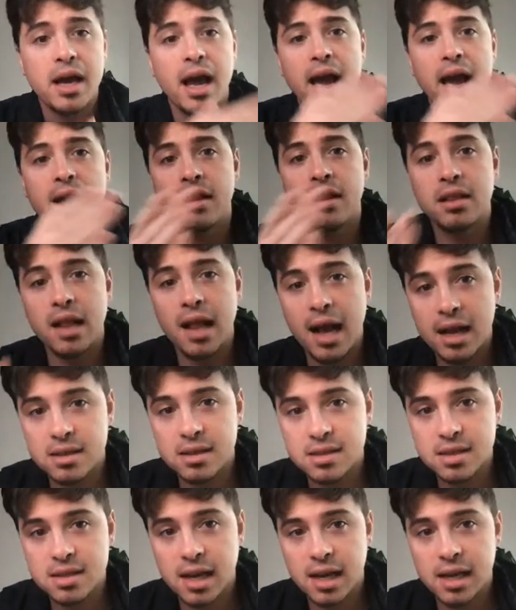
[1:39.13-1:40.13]
And
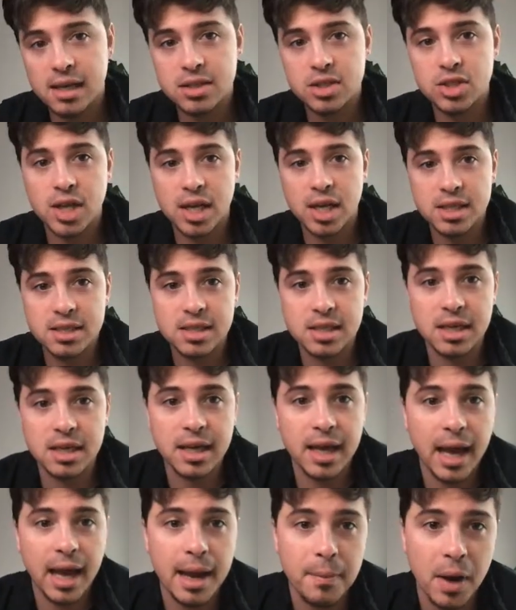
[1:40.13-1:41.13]
last night, Jessica
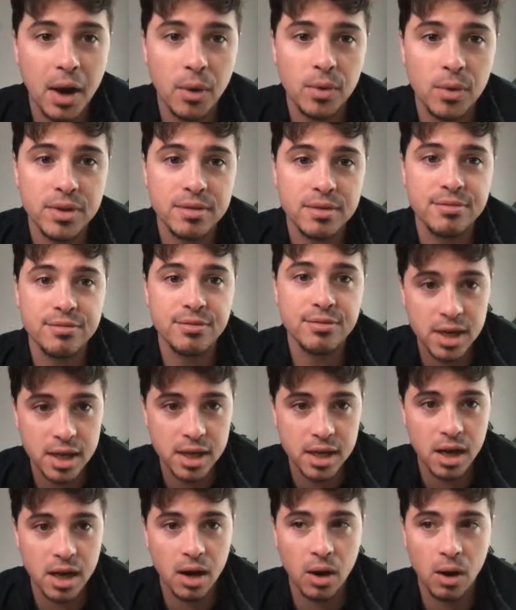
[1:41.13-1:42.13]
came out with a
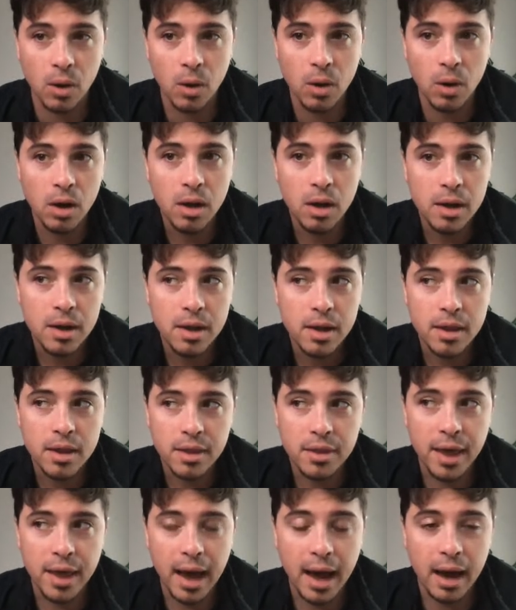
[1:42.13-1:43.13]
video
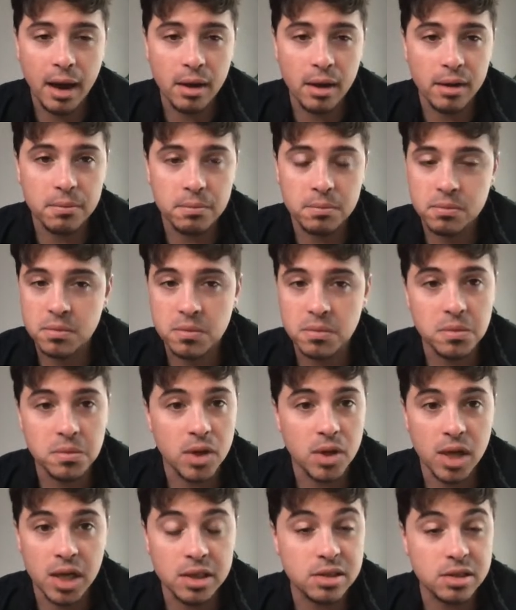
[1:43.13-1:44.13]
that
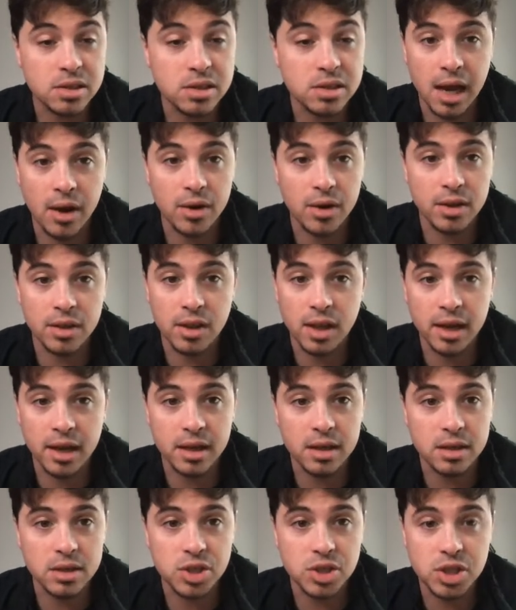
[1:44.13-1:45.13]
it sounded
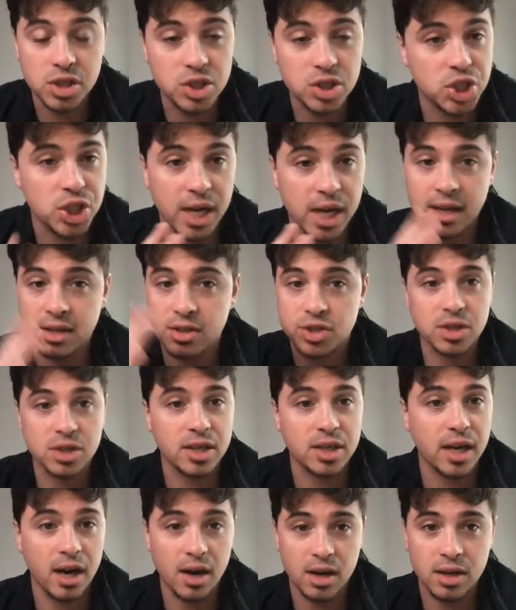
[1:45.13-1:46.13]
like she changed her
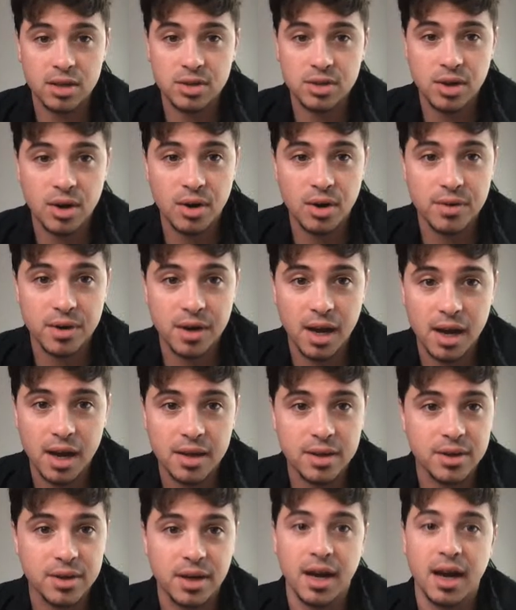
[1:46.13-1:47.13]
character
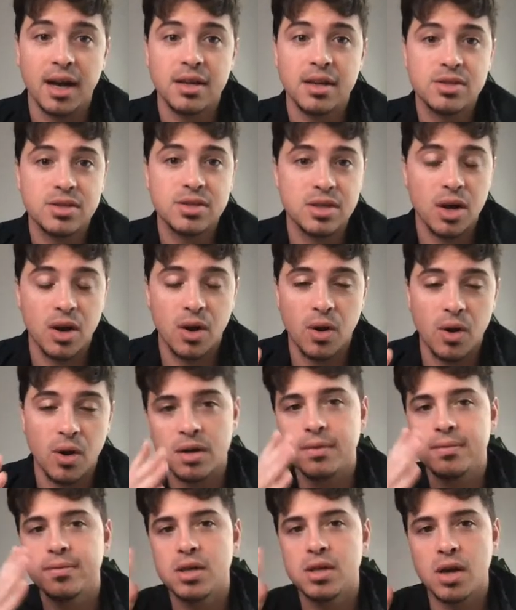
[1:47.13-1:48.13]
overnight, you guys. So,
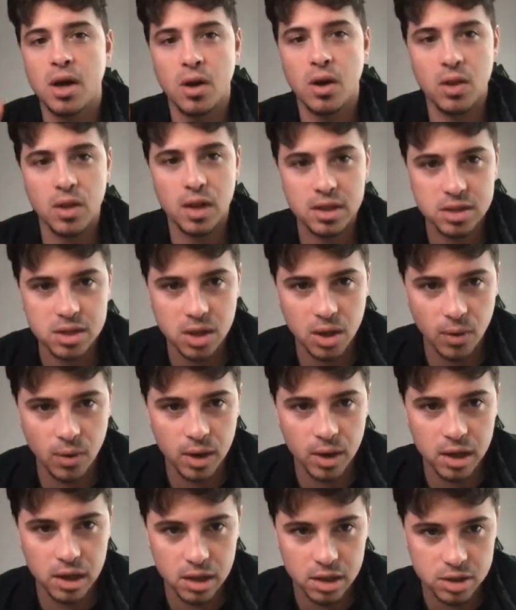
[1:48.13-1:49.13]
you know, let's go
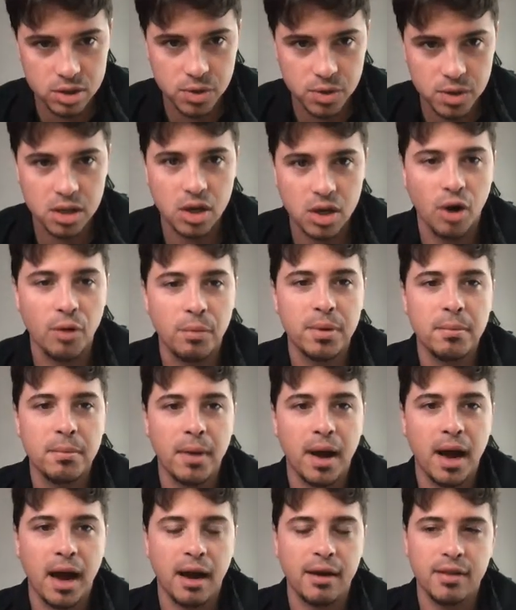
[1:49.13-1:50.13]
into this with an open
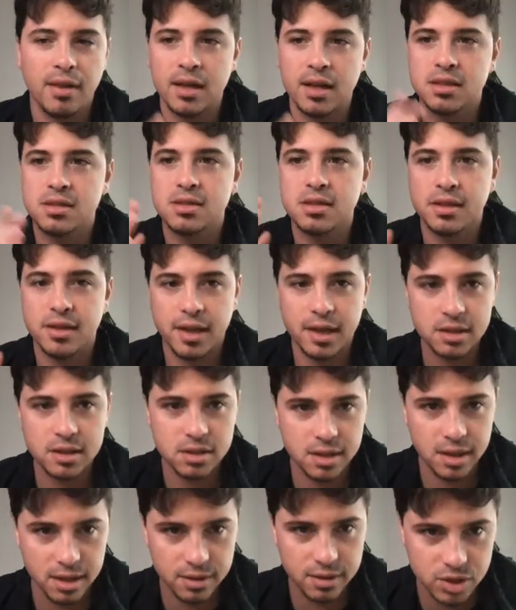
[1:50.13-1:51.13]
mind. Let's let's
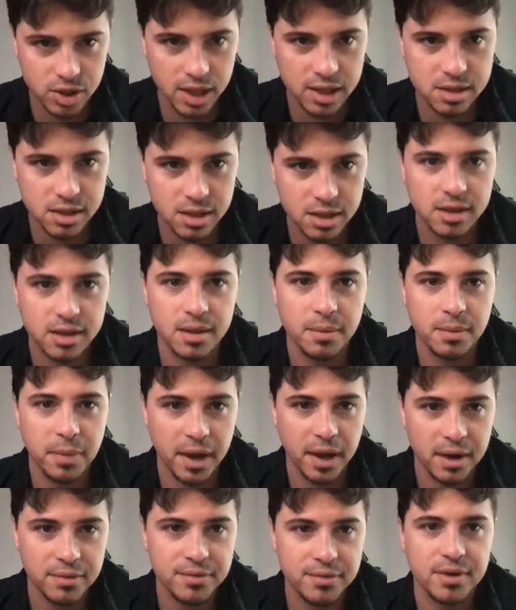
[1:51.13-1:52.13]
give Jessica the
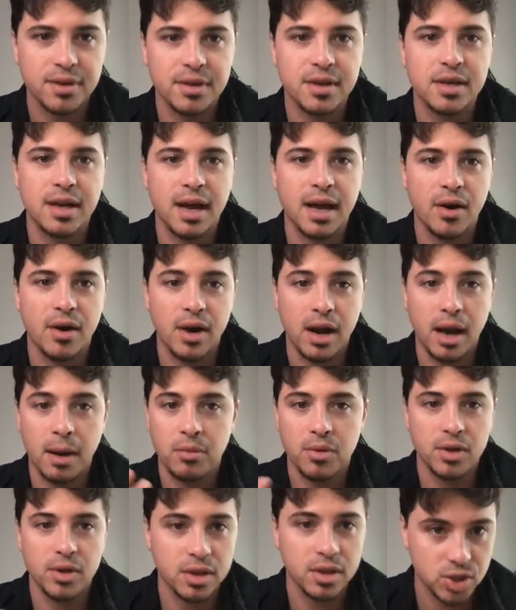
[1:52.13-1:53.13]
benefit of the doubt. I'm
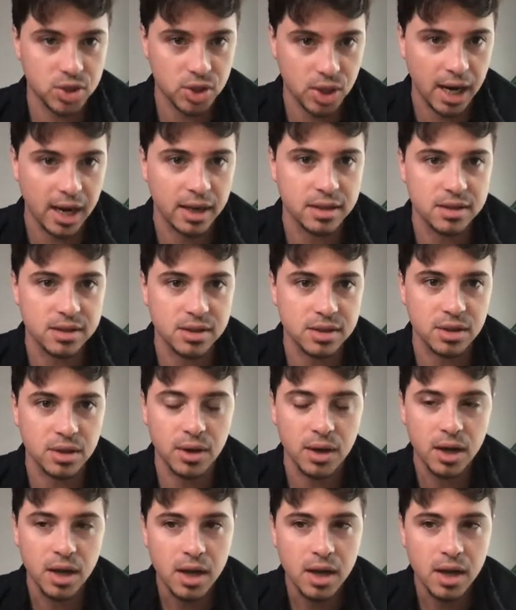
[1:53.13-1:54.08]
really trying to